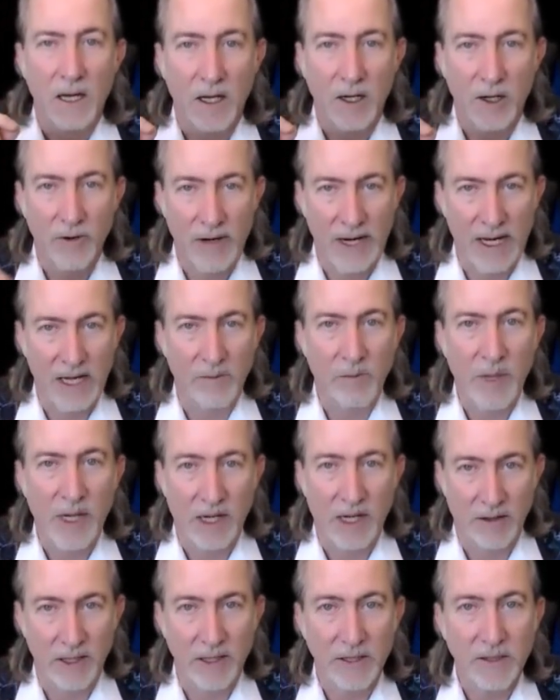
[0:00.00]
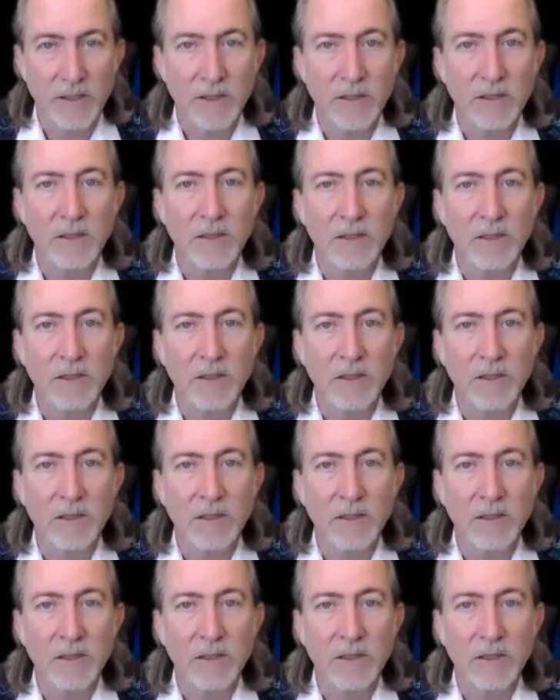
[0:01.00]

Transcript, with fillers: a grandparent.